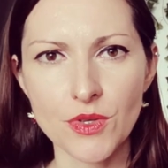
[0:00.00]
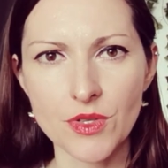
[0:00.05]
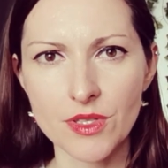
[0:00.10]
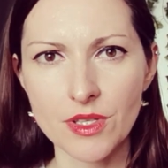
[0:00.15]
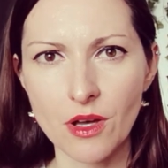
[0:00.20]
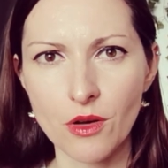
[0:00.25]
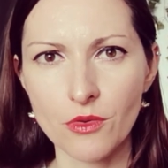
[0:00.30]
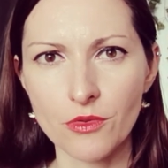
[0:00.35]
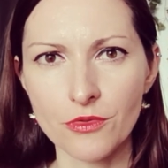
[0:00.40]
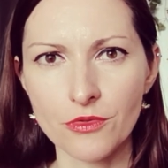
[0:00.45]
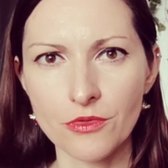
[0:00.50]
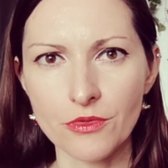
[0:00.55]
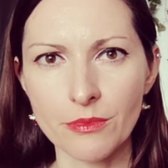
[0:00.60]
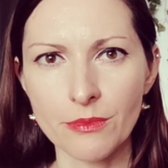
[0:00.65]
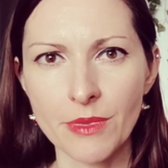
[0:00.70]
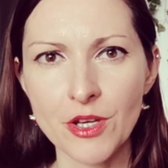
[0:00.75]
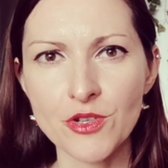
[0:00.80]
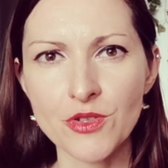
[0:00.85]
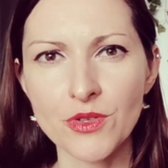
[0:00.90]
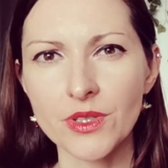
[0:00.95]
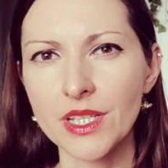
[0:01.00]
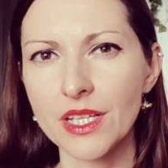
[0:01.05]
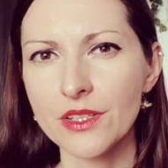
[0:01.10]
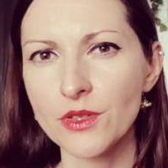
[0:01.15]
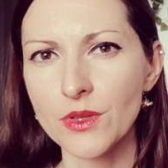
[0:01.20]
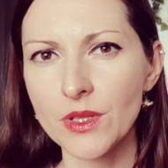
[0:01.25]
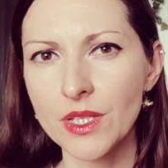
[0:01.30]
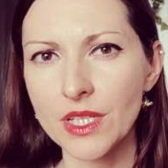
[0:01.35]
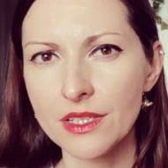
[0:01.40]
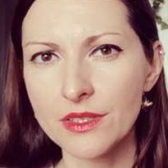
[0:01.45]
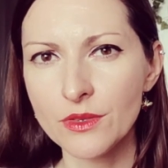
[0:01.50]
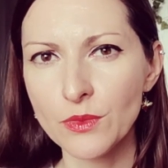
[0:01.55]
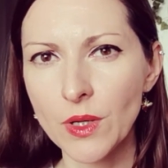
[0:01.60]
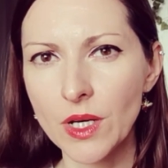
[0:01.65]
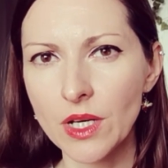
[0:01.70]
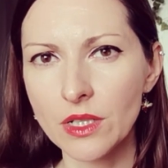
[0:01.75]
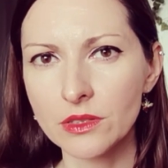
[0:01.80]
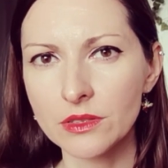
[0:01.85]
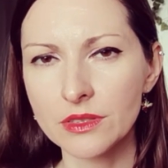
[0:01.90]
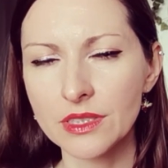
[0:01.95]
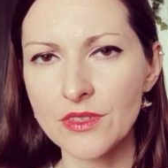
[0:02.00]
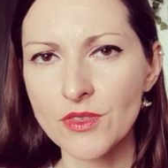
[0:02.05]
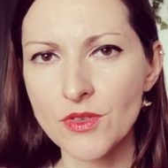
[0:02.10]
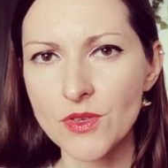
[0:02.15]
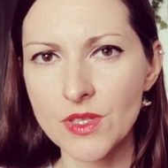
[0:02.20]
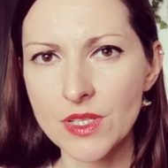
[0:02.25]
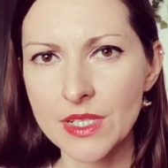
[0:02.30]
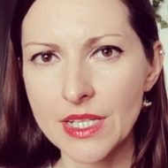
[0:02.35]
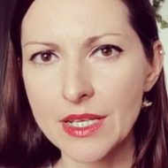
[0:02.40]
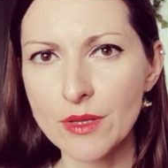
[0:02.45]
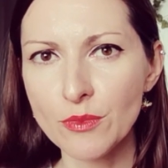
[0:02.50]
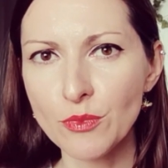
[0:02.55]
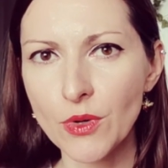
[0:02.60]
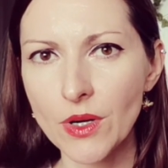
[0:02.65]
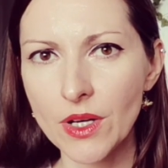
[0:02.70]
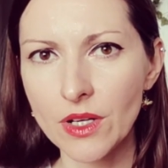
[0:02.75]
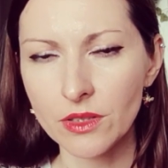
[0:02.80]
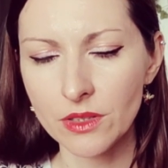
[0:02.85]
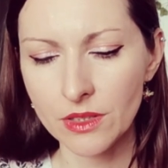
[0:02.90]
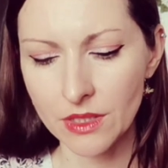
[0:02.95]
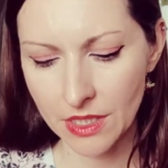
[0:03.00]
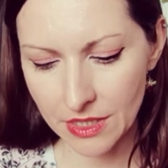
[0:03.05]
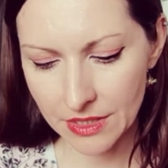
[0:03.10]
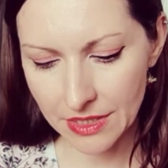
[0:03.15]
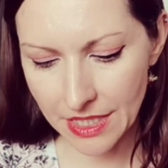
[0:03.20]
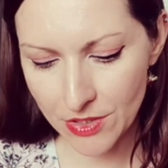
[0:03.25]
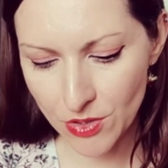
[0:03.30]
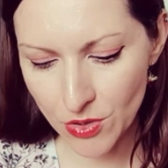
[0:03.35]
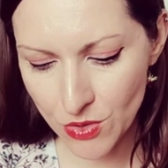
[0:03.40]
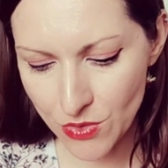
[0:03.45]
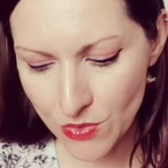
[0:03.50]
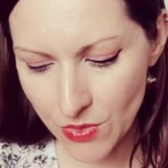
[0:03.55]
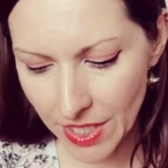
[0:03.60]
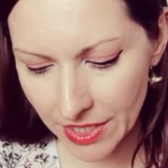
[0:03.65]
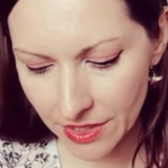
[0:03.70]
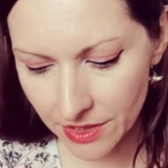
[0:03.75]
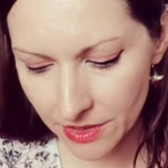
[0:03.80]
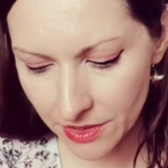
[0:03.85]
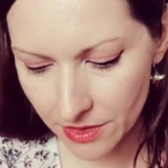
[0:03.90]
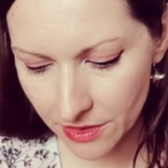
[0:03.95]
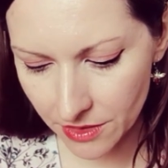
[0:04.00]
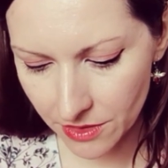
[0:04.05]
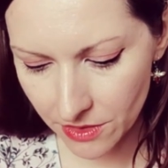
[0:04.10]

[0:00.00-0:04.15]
yourself. Make sure that you eat well, that you sleep well, that you drink.